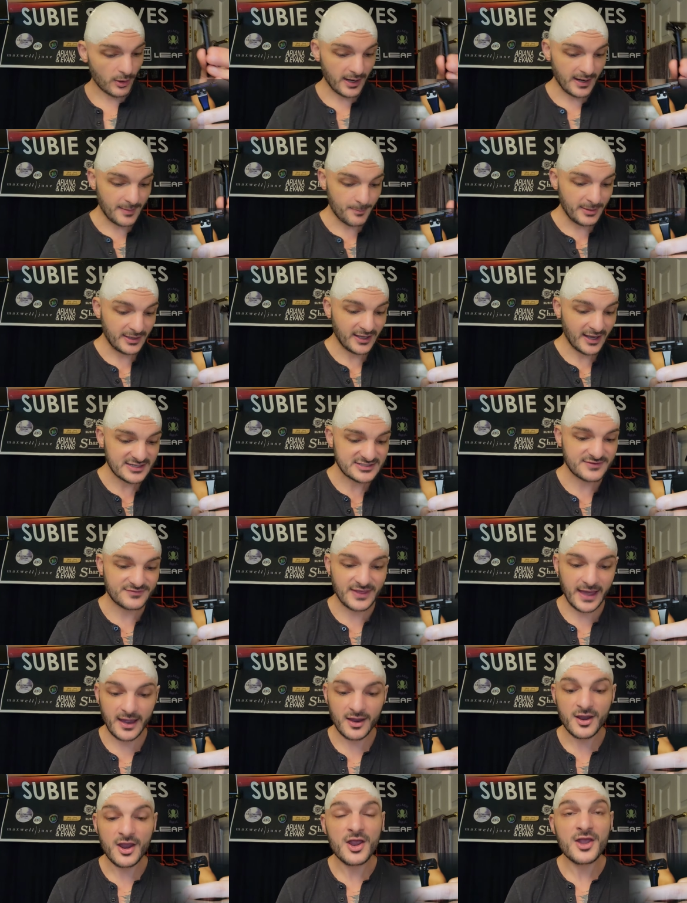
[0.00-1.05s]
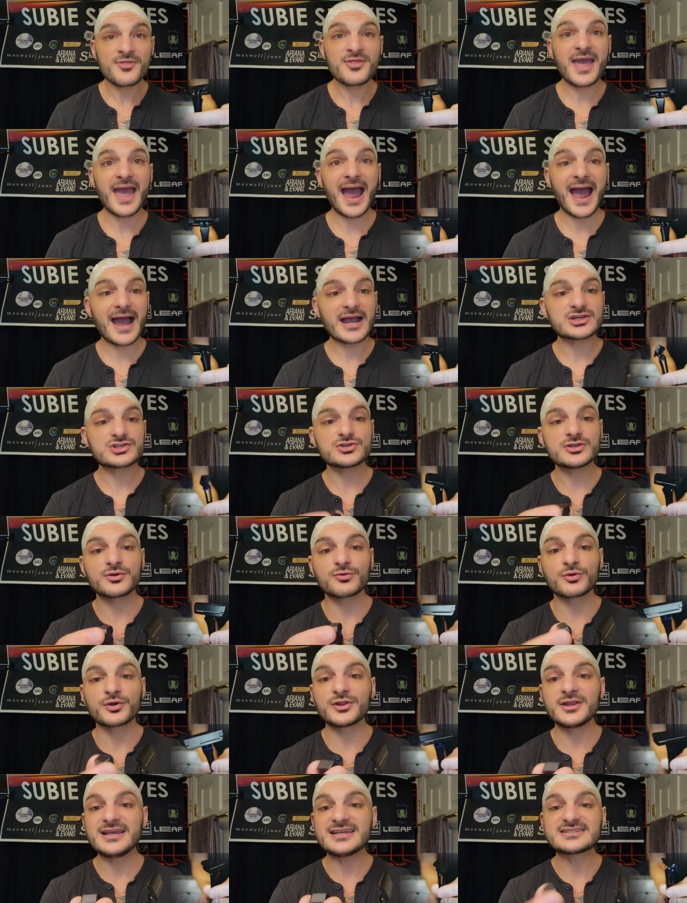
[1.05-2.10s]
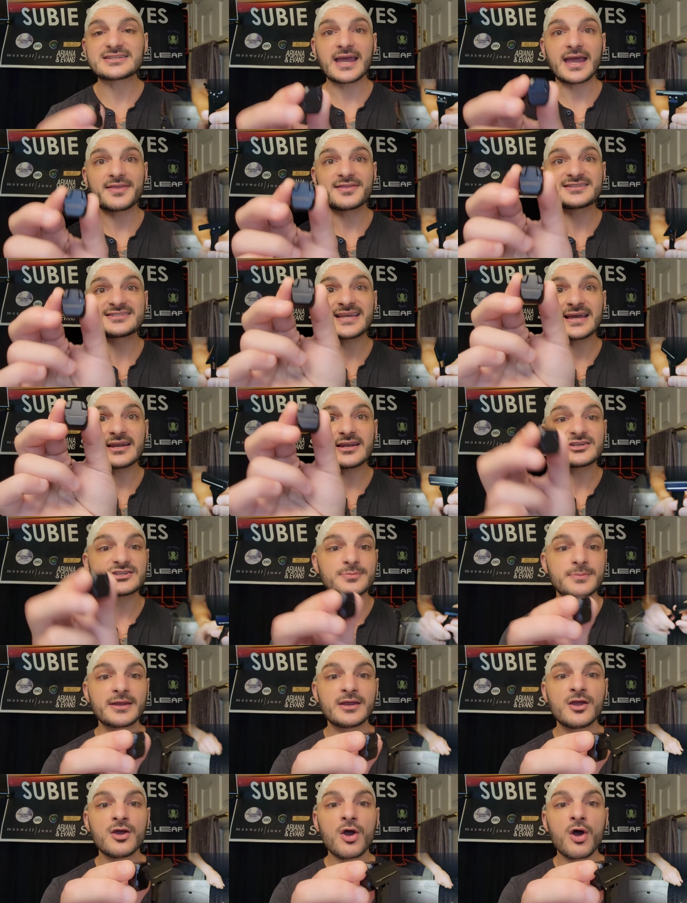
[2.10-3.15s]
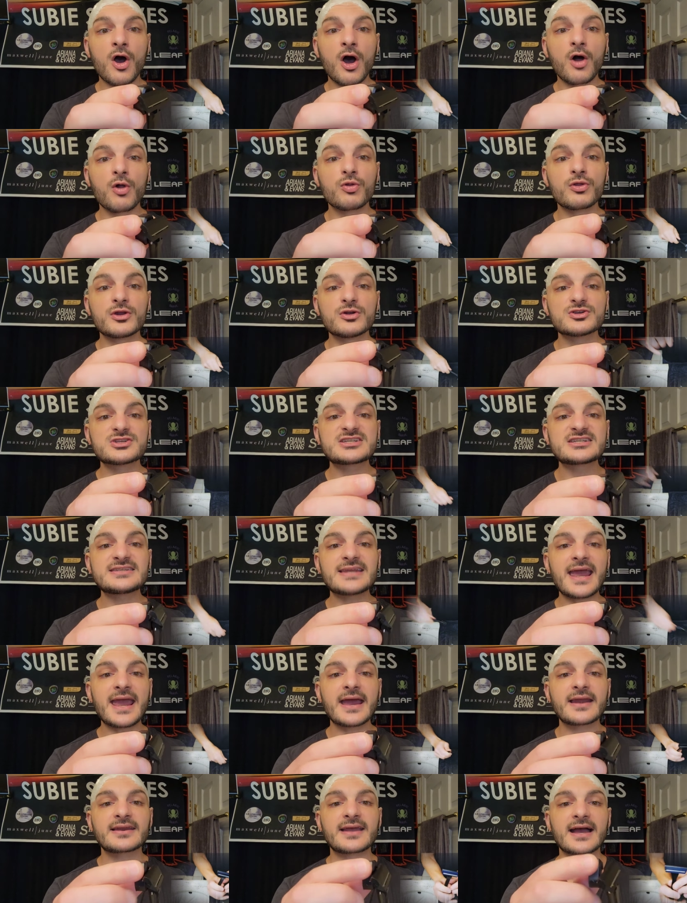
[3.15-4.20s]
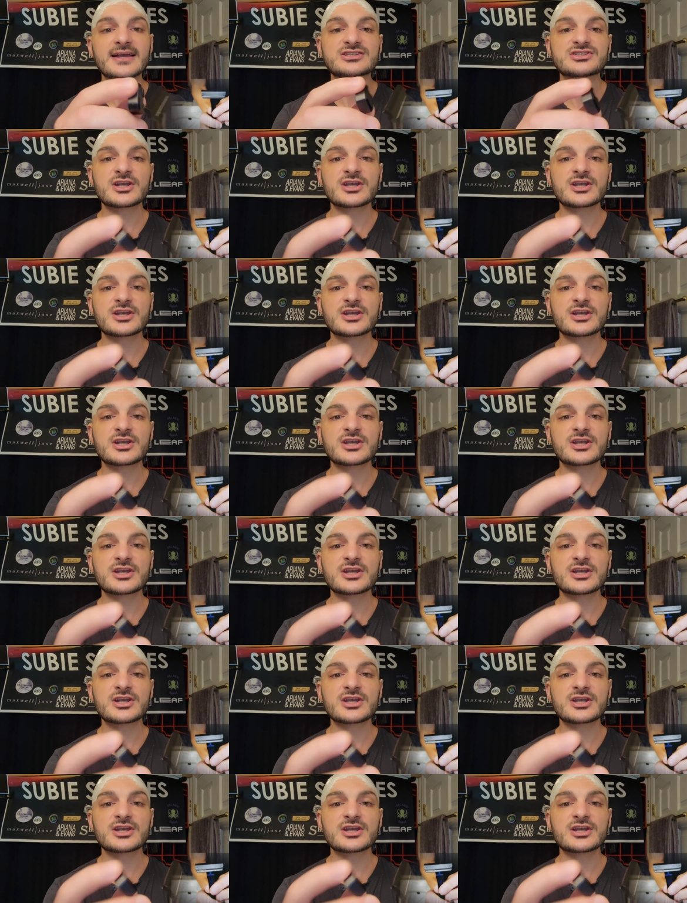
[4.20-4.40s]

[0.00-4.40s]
And because of that, they actually released it and sent it to me a little stand, guys.